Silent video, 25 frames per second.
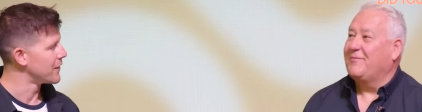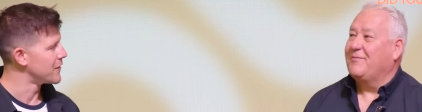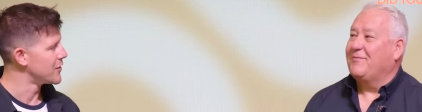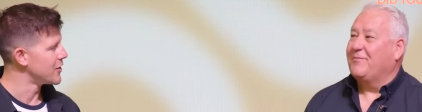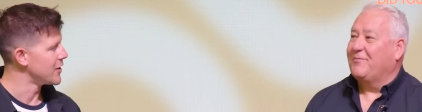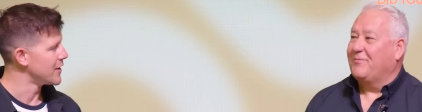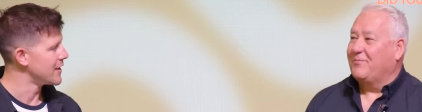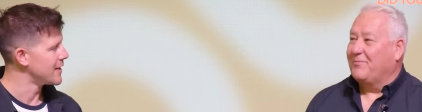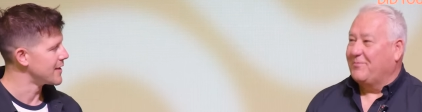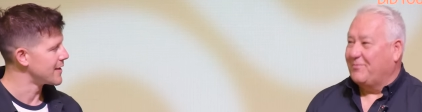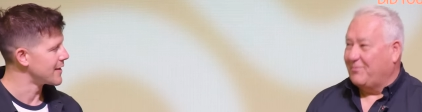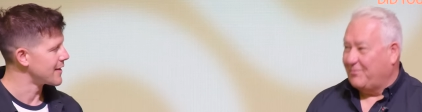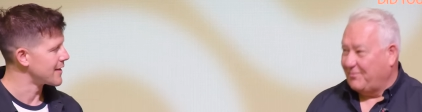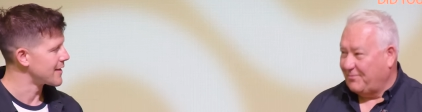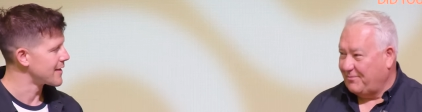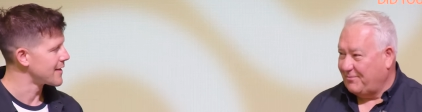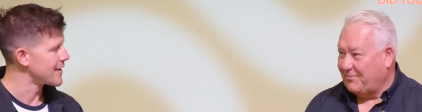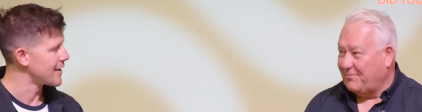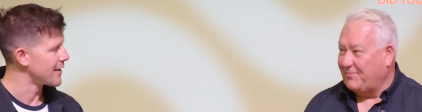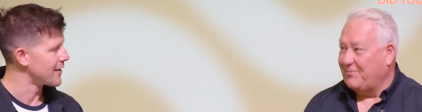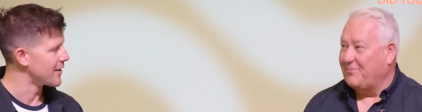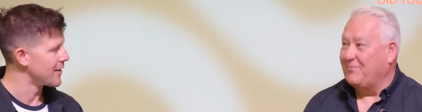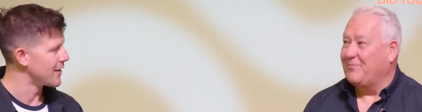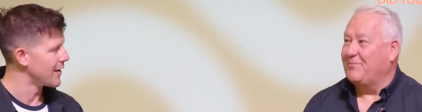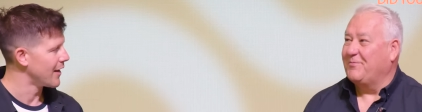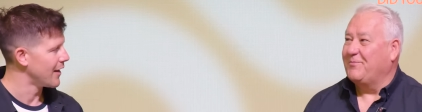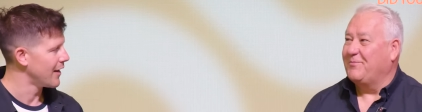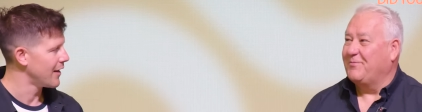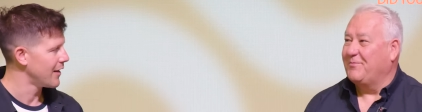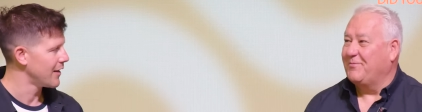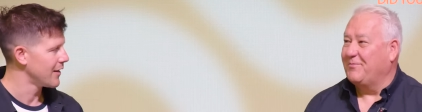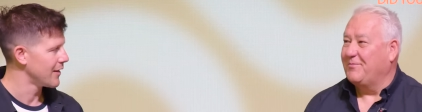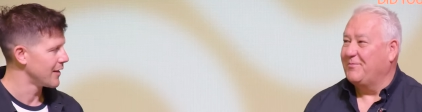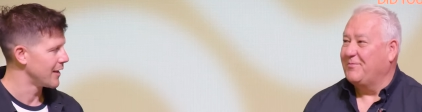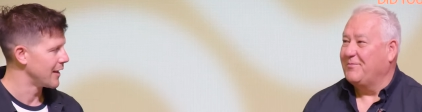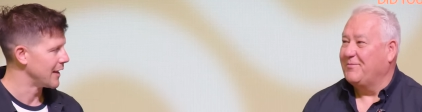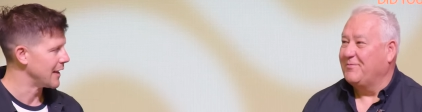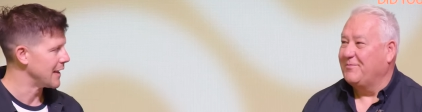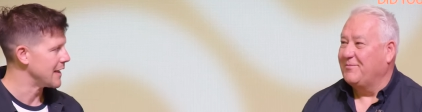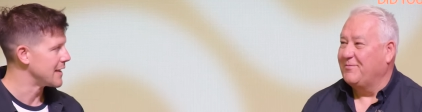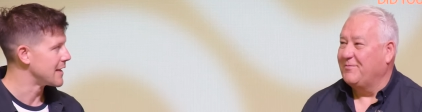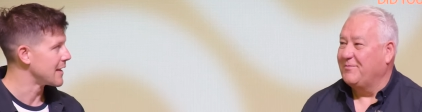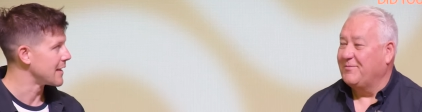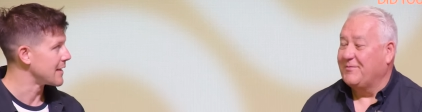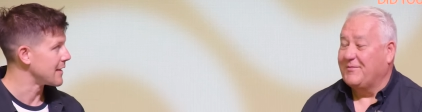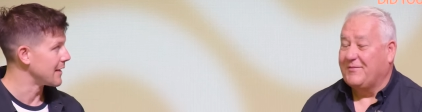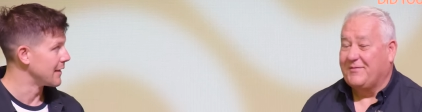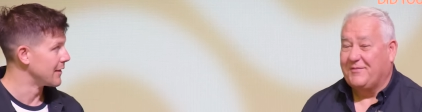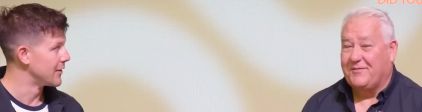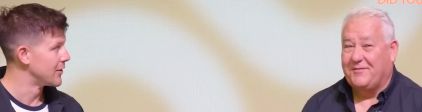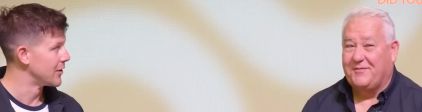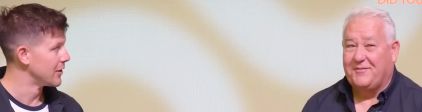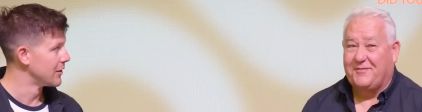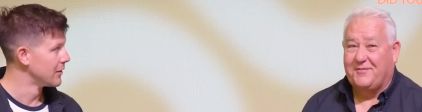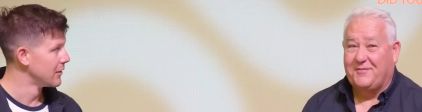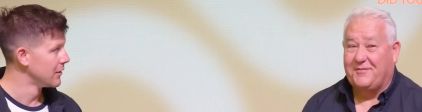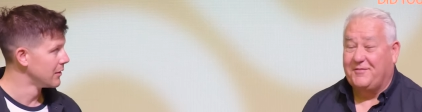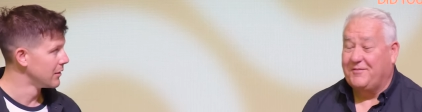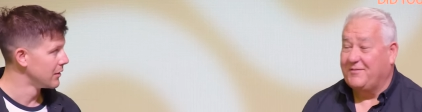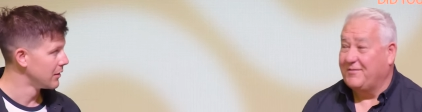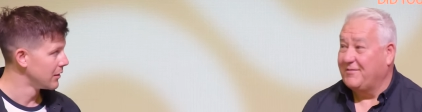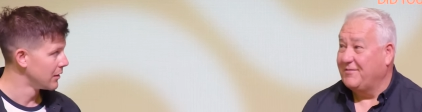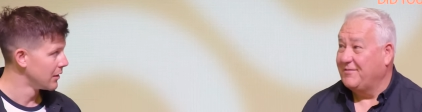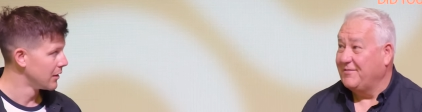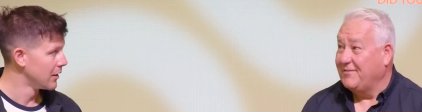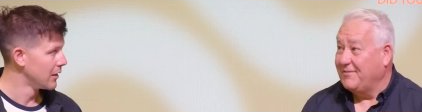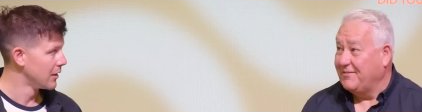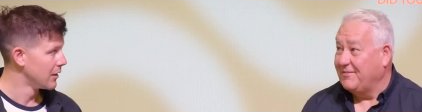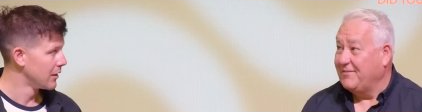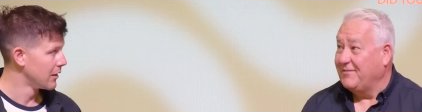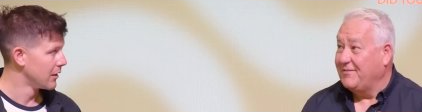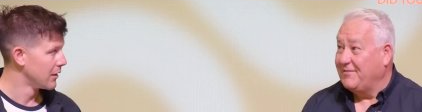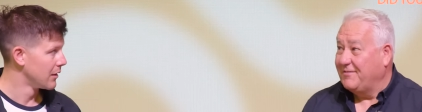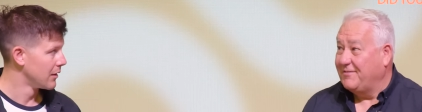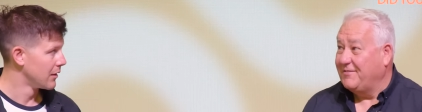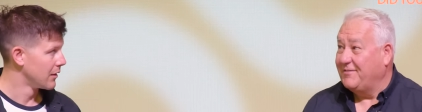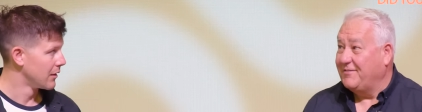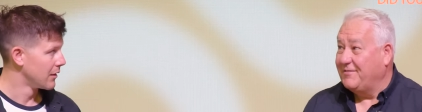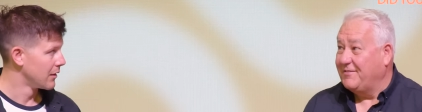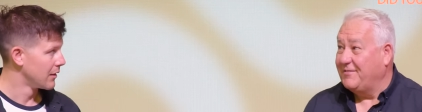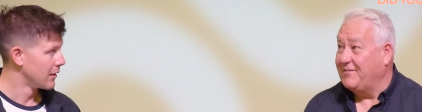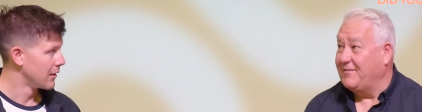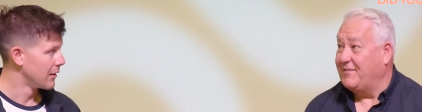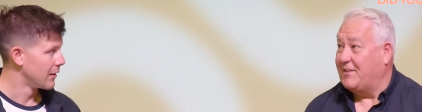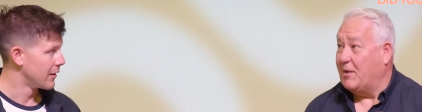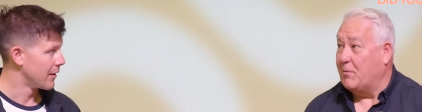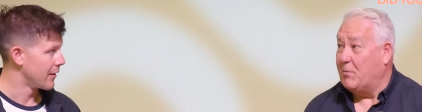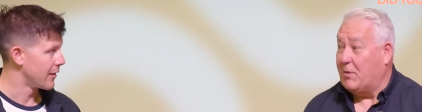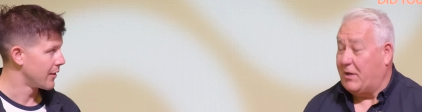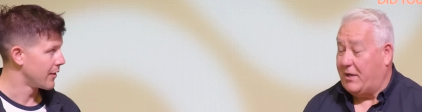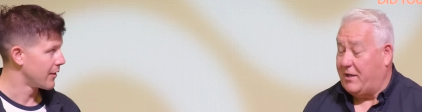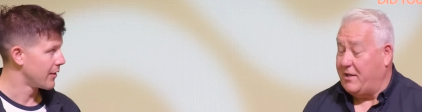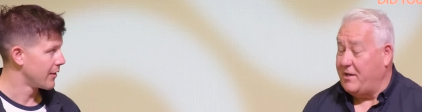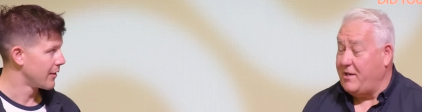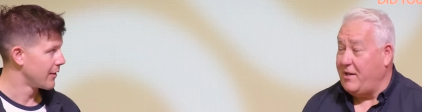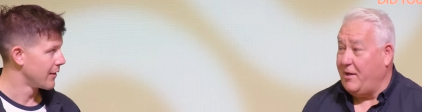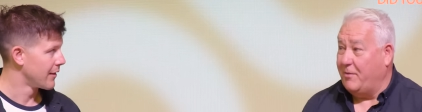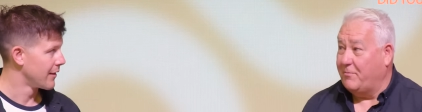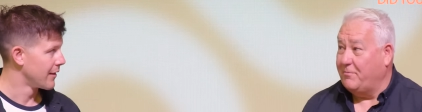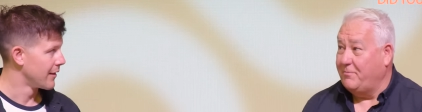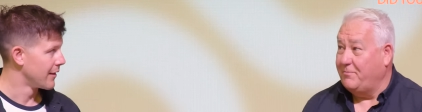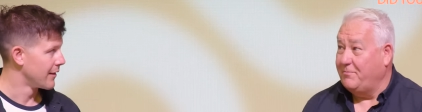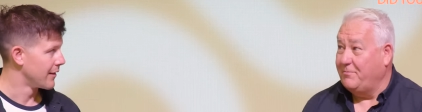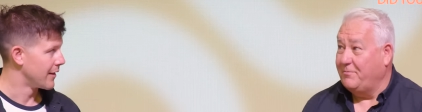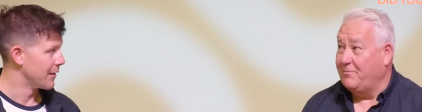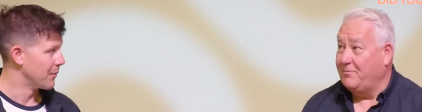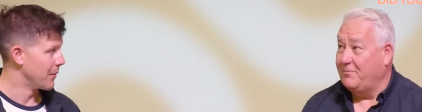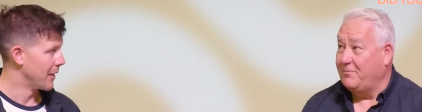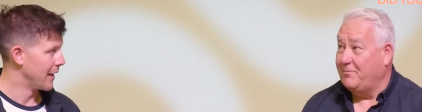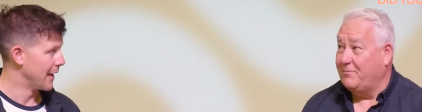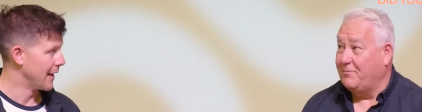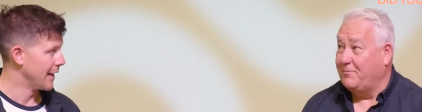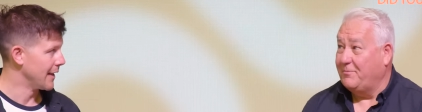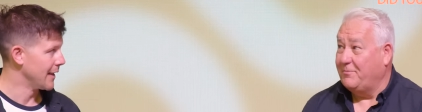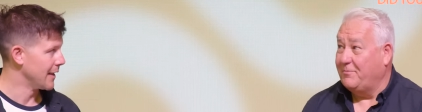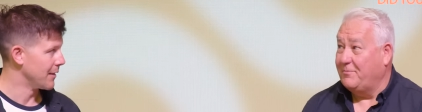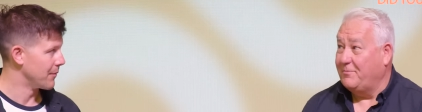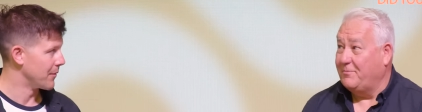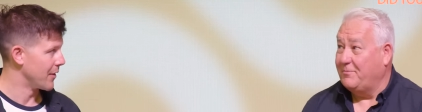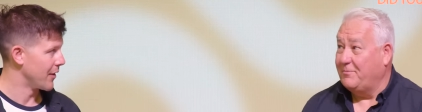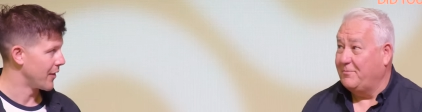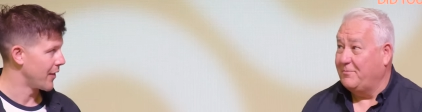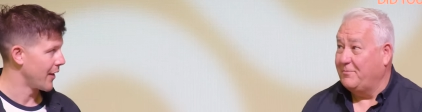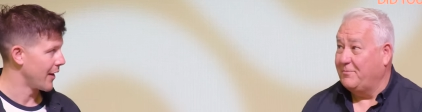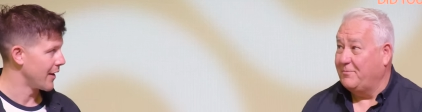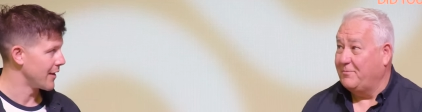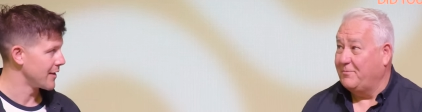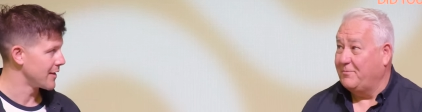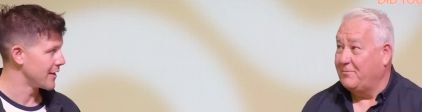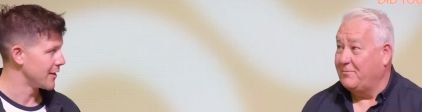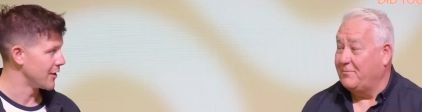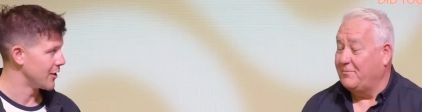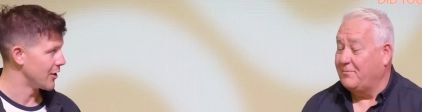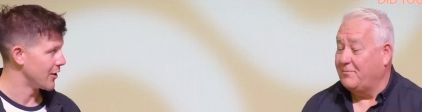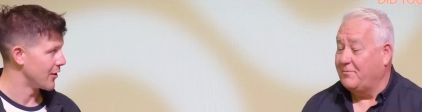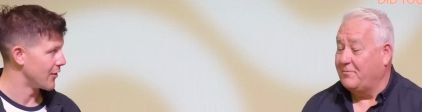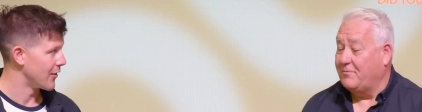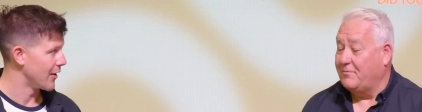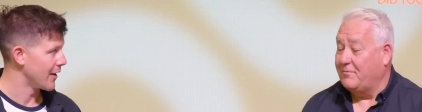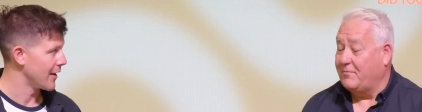Speaker 1: of Jesus. So now it leads us into
Speaker 2: the, the millennium.
Speaker 1: The millennium, the thousand year